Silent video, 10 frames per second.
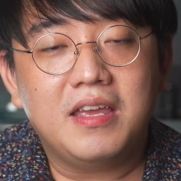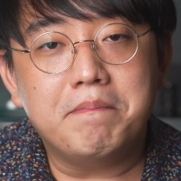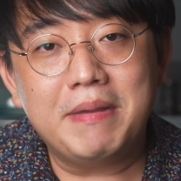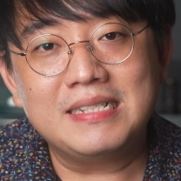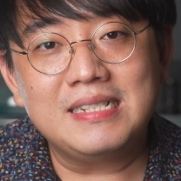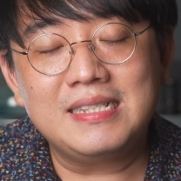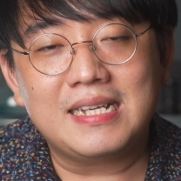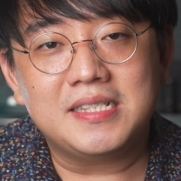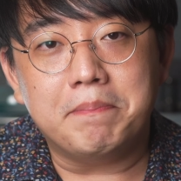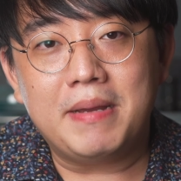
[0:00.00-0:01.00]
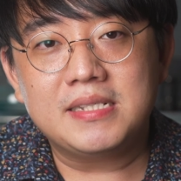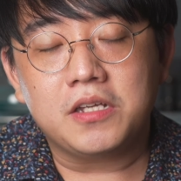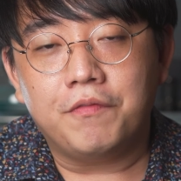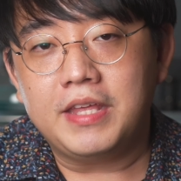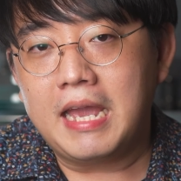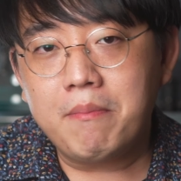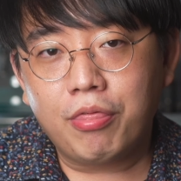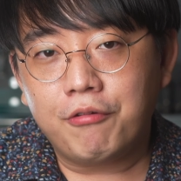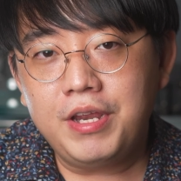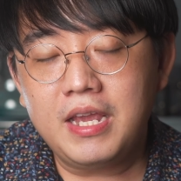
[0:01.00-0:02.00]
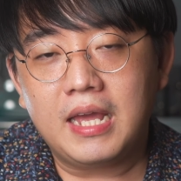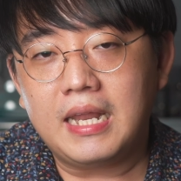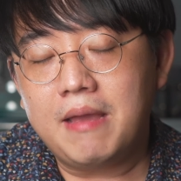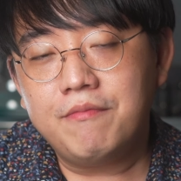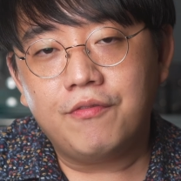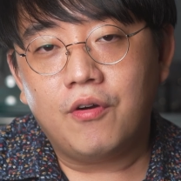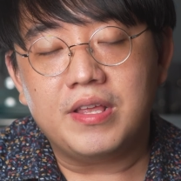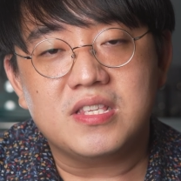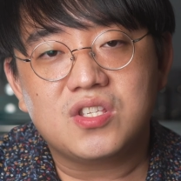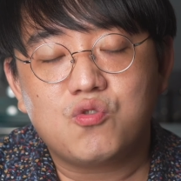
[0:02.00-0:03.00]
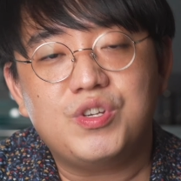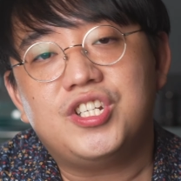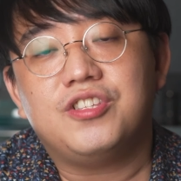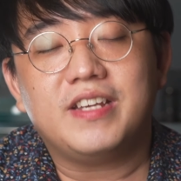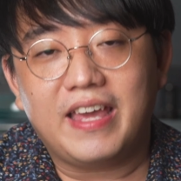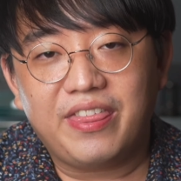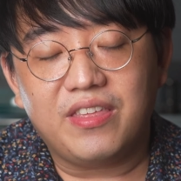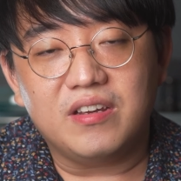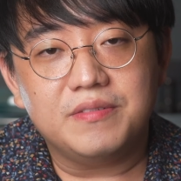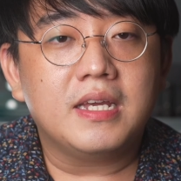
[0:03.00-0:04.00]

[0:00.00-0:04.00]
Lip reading: It basically takes the best of the M3 and M4 and squish it together.